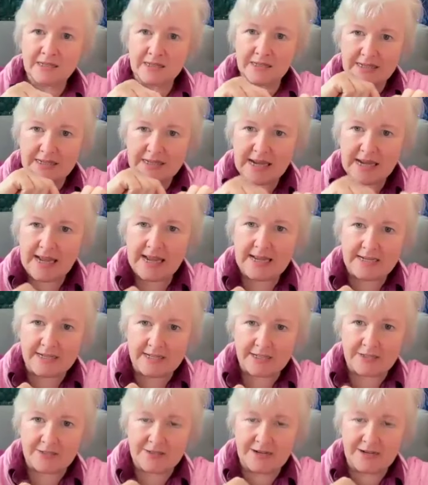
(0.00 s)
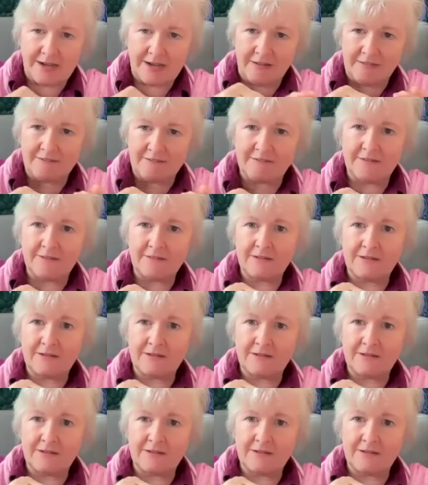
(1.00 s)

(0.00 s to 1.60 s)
the nadir of